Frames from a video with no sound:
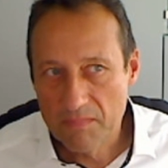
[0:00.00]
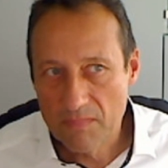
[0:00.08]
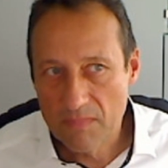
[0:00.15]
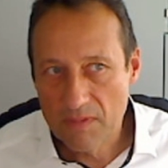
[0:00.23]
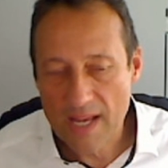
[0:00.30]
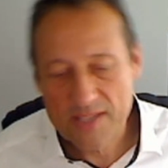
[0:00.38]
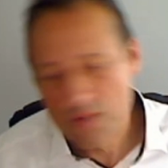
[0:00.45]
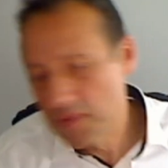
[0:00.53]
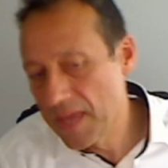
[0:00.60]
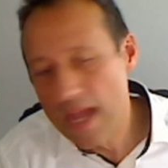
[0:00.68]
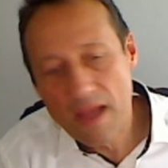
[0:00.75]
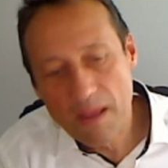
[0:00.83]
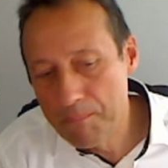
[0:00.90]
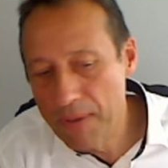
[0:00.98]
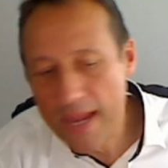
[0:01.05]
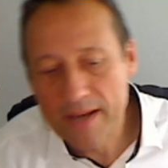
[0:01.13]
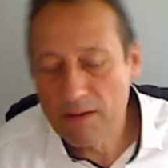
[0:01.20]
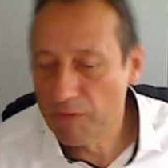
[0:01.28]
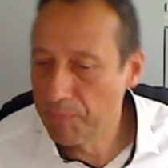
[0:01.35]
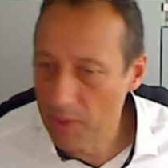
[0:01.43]
Yeah, so there are plenty
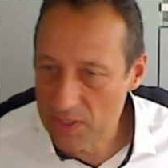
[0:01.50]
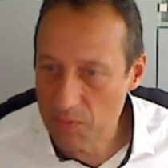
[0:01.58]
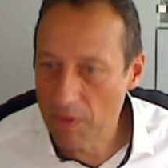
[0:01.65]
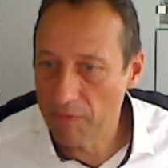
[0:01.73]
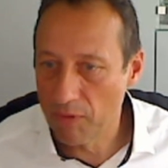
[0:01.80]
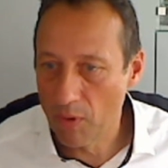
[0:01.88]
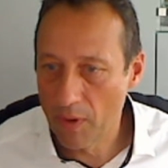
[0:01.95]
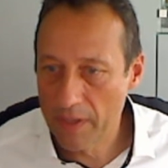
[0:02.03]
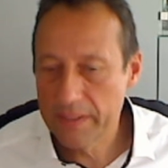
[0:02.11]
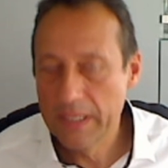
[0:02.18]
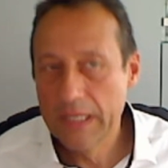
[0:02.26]
of points we have learned,